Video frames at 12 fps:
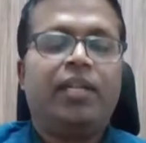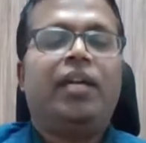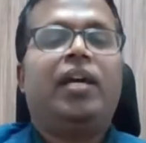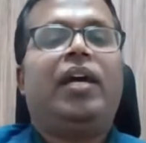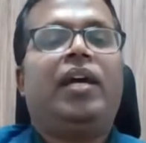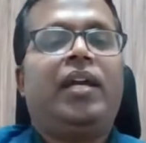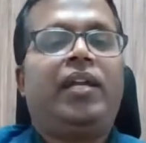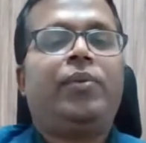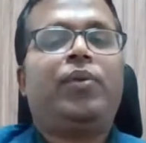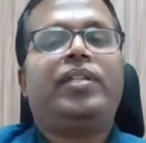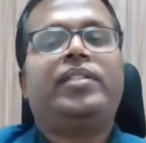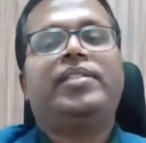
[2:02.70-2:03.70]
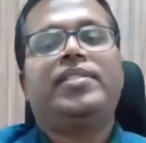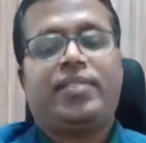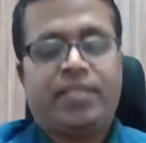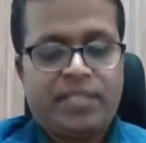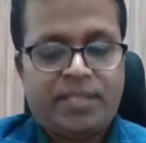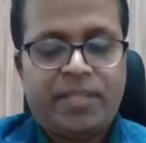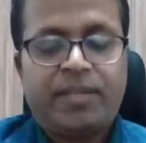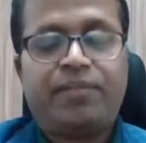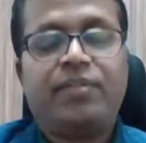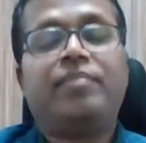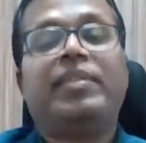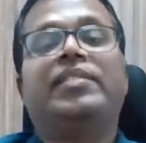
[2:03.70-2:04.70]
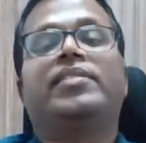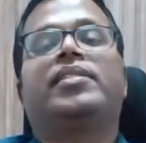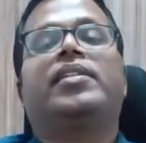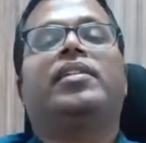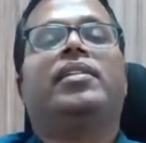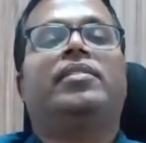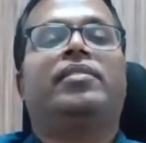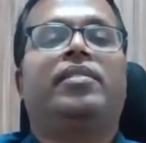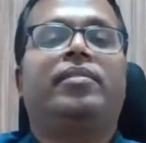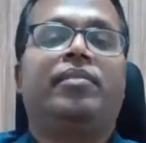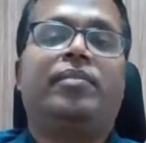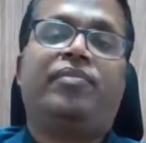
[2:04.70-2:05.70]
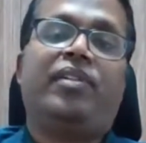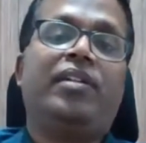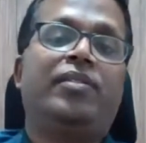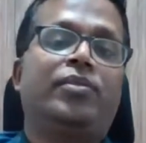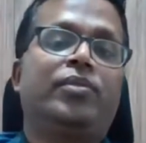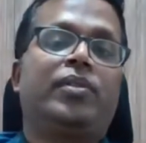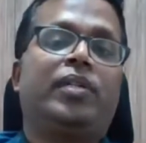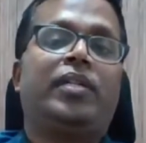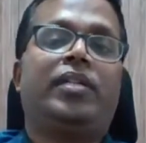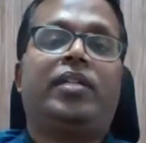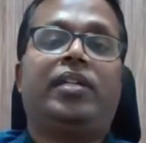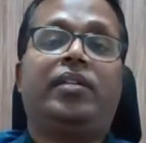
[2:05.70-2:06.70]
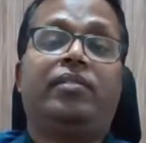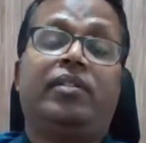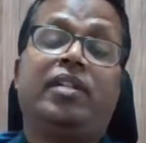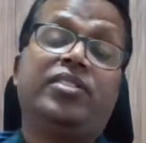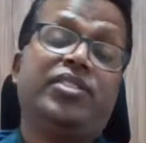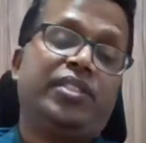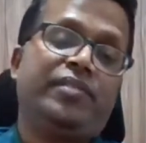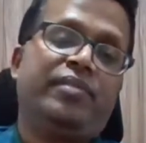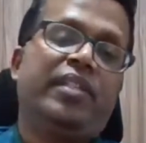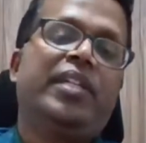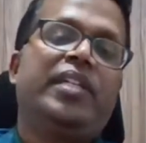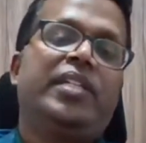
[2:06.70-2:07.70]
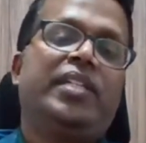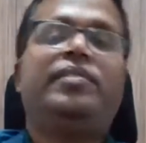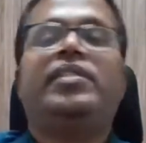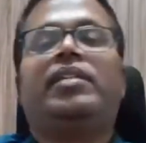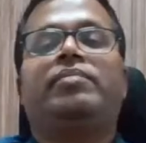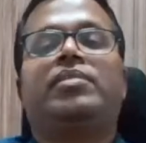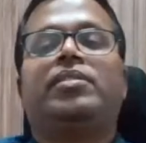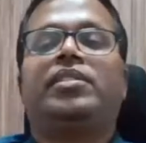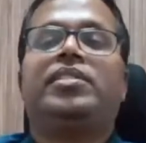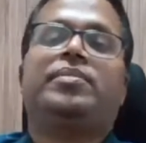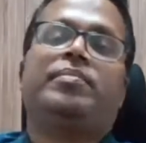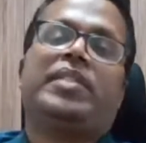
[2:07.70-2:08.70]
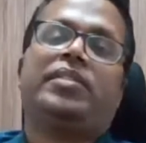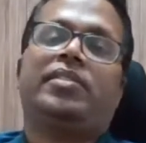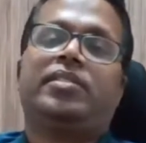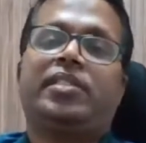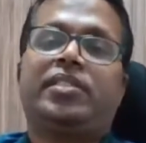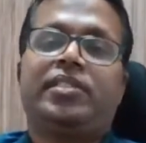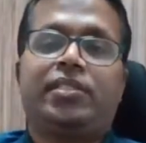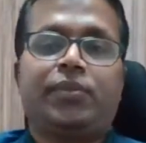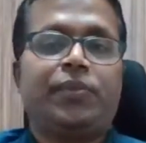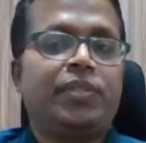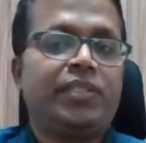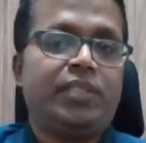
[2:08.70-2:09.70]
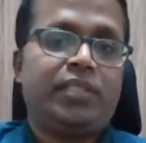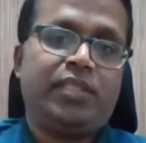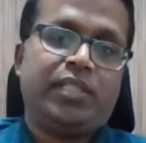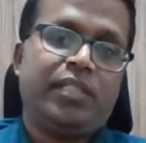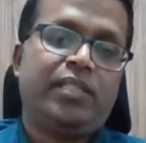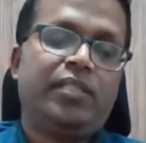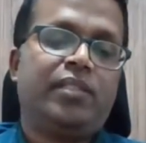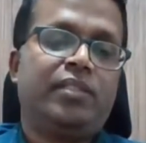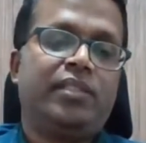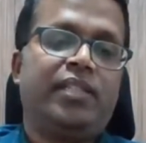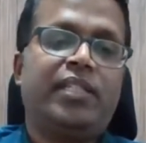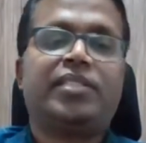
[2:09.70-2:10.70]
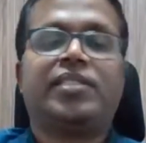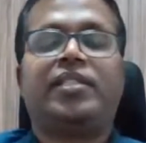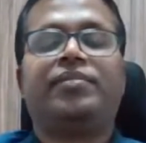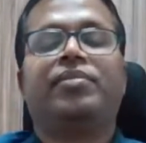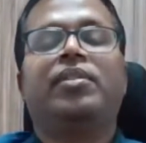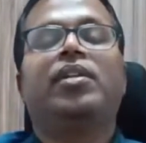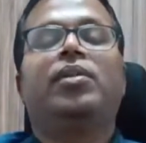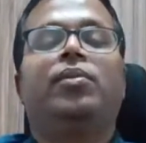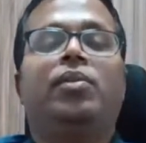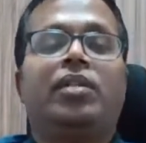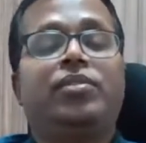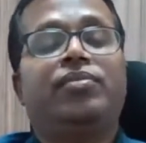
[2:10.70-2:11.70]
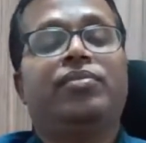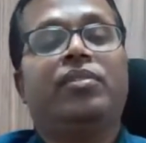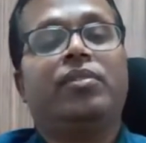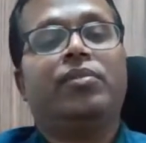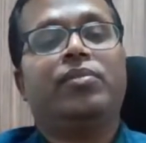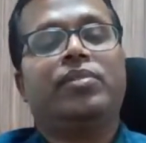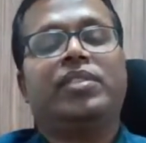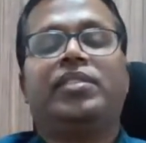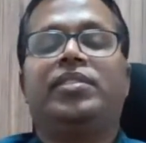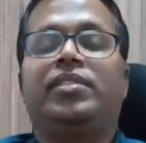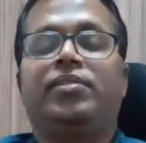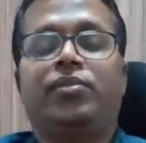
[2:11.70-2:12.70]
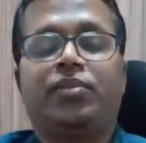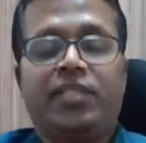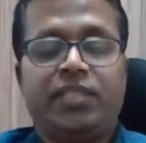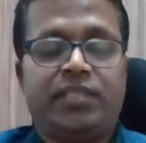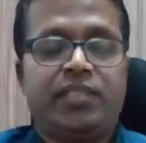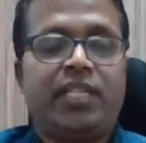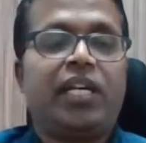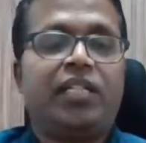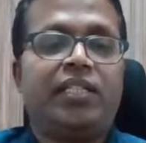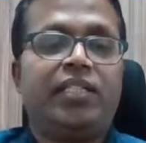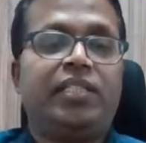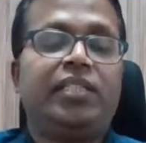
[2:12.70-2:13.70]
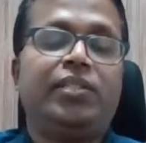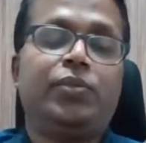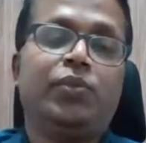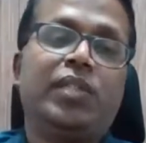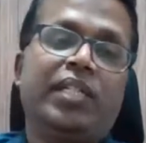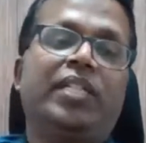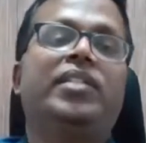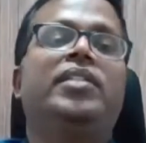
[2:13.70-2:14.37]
And when these females are failed to conceive, even after this method, that is OITI, the next step what we follow is known as IUI,